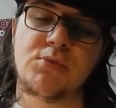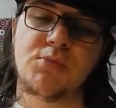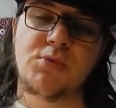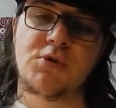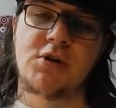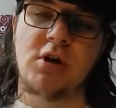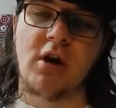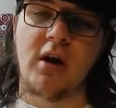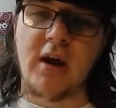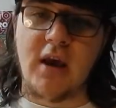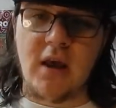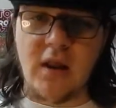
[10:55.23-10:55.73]
which
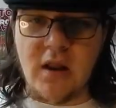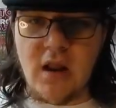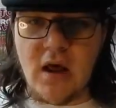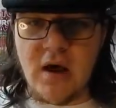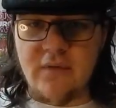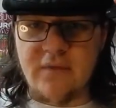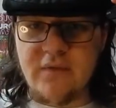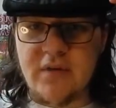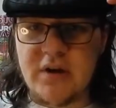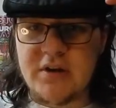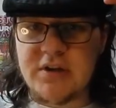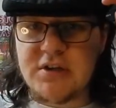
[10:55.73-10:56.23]
are in
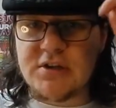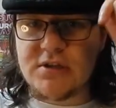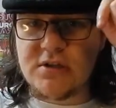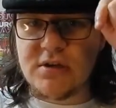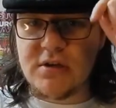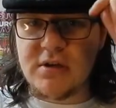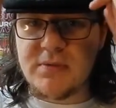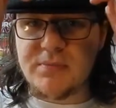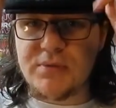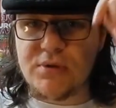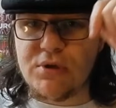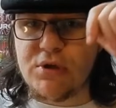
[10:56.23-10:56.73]
the
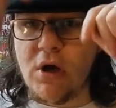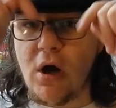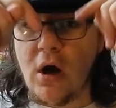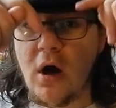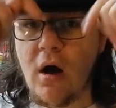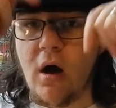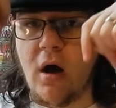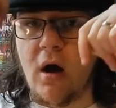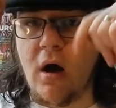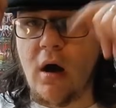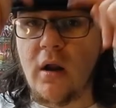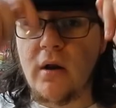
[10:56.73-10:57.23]

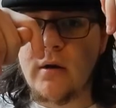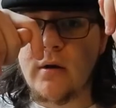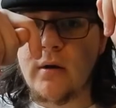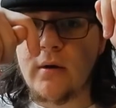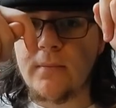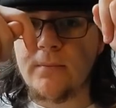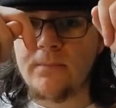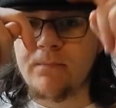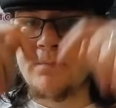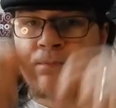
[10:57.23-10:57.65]
description.